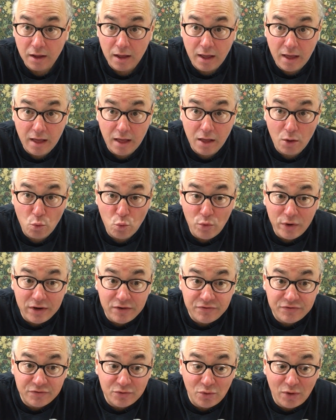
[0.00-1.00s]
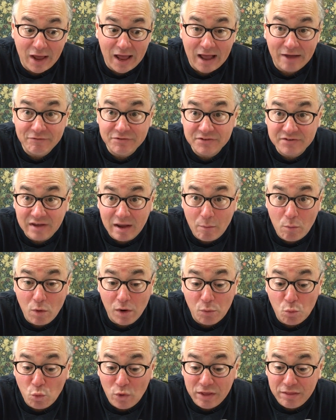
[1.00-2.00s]
Uh, we do have
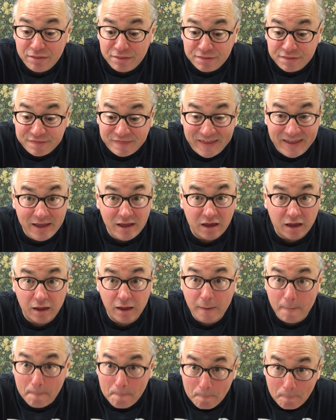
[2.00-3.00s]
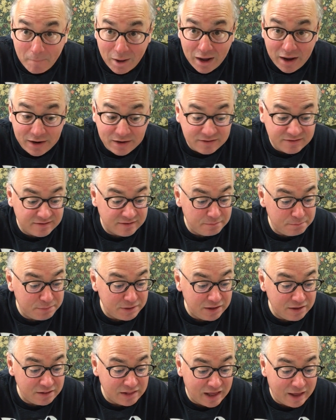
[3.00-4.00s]
someone we think might
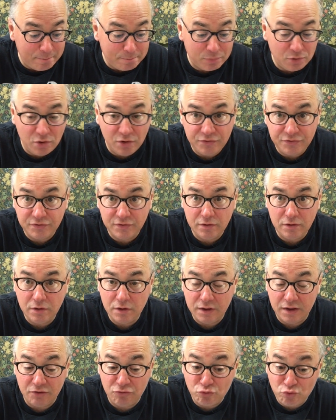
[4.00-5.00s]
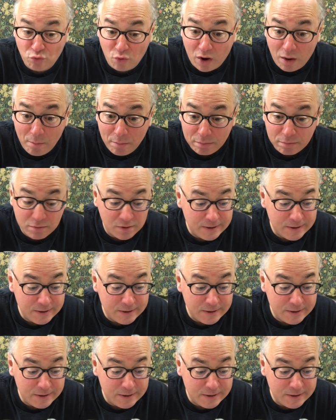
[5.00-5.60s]
be that person in Trump,